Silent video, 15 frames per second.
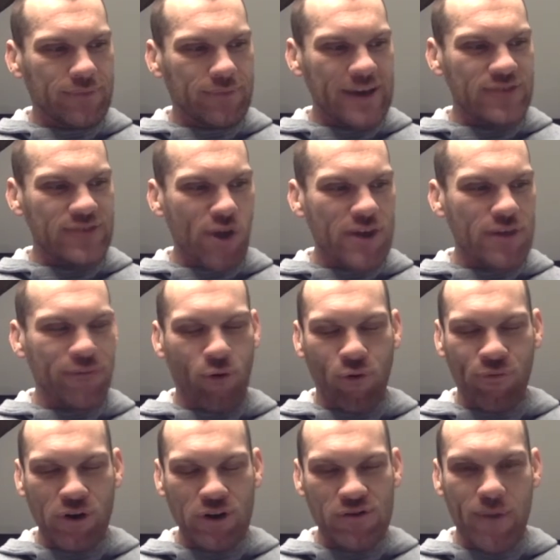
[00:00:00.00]
is right at the
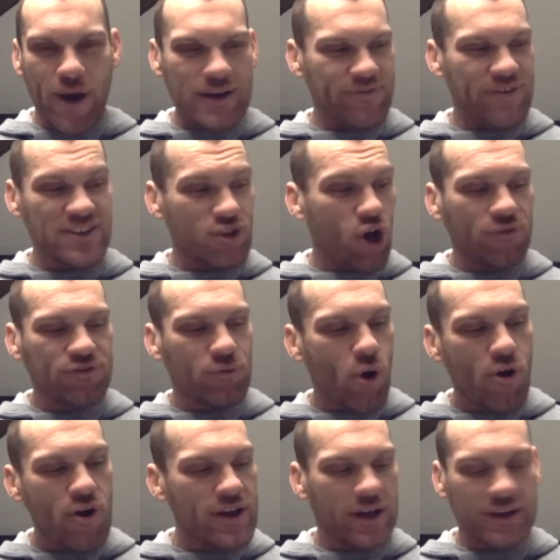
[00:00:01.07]
forefront of your mind? If there's not, don't
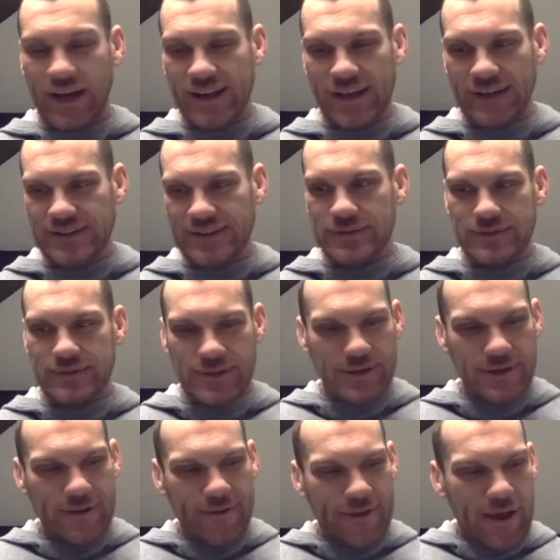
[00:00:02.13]
worry. Like,
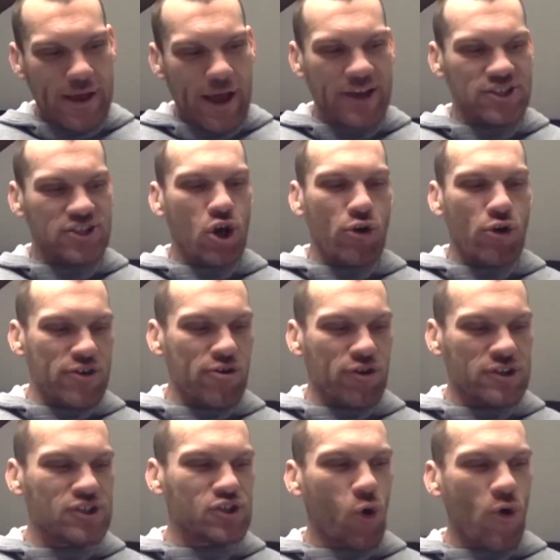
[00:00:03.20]
I just know that you're a
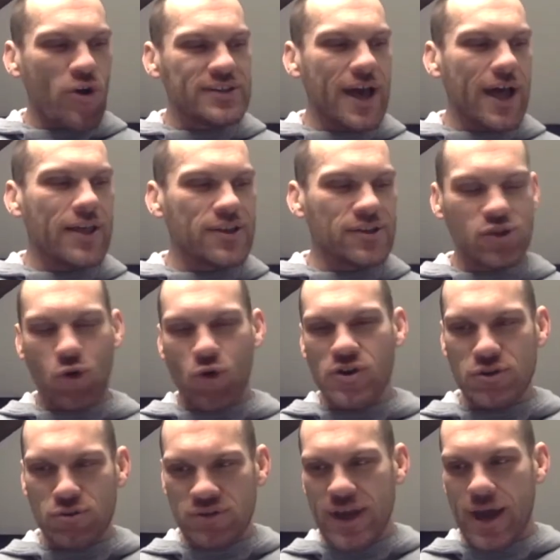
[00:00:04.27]
good storyteller. The
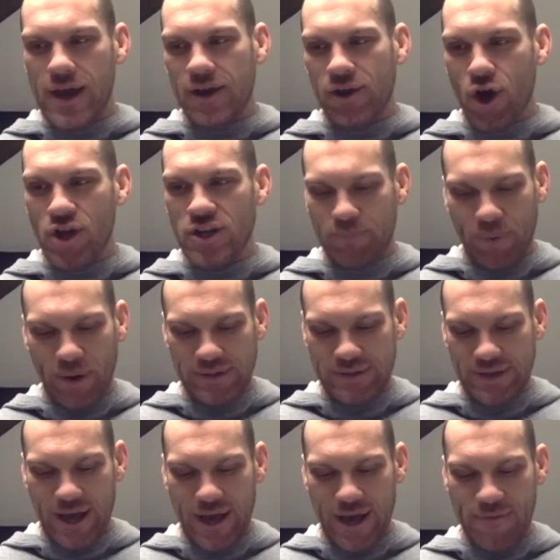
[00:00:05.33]
stories you say are good, but
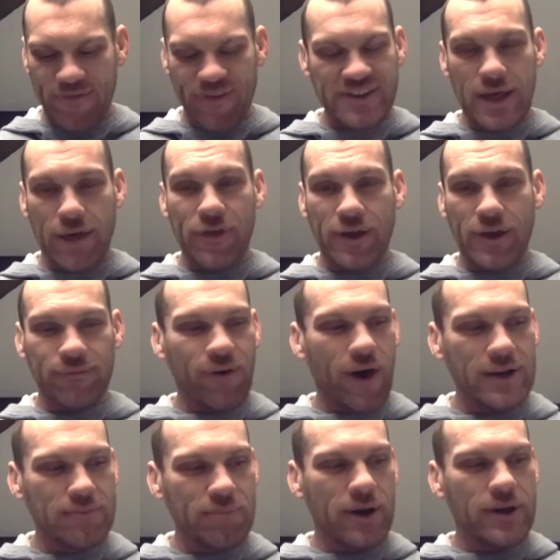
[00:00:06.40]
if there's nothing,
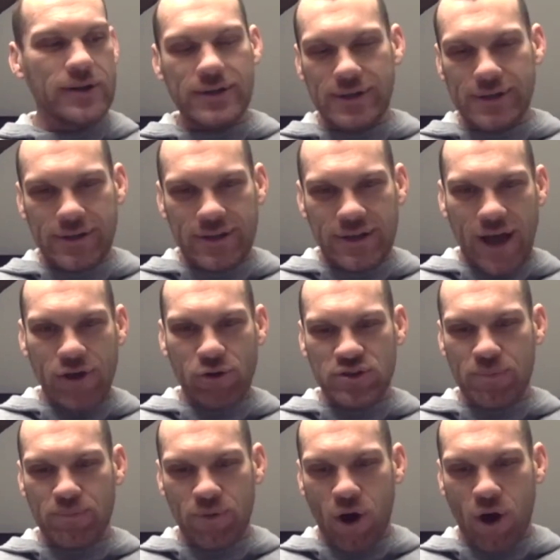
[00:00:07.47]
fine. But I know it's
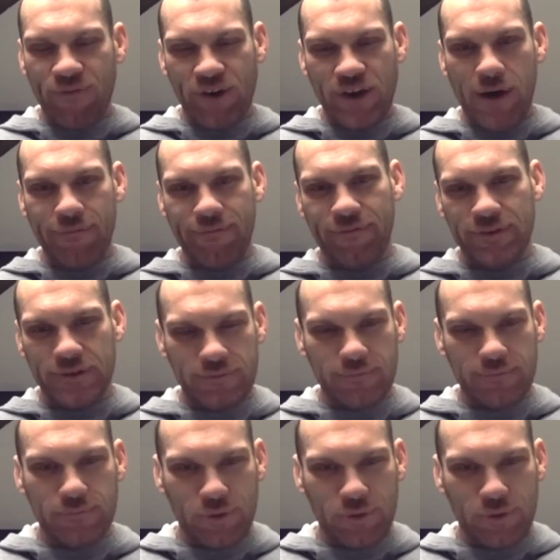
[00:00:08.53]
off the cuff, and